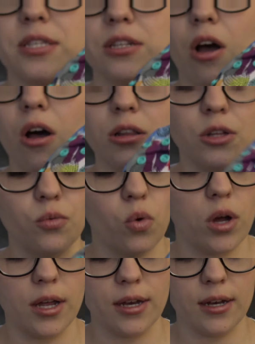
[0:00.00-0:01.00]
it's an
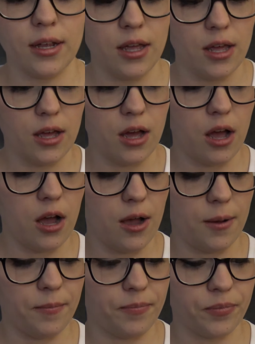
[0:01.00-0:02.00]
all-in-one
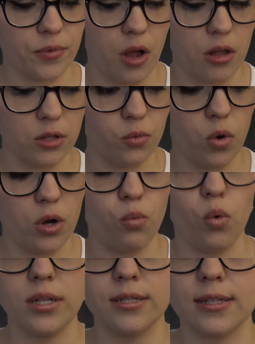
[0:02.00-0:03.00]
um, all-in-one
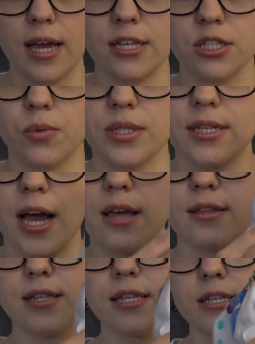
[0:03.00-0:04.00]
one size so it's got
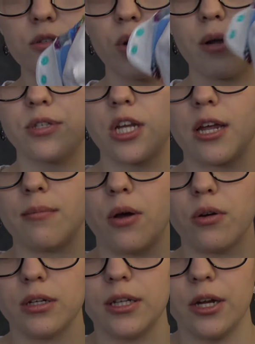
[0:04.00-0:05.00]
this is what I was talking
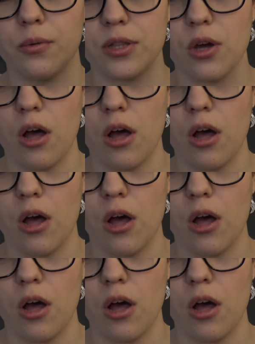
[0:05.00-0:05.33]
about earlier with the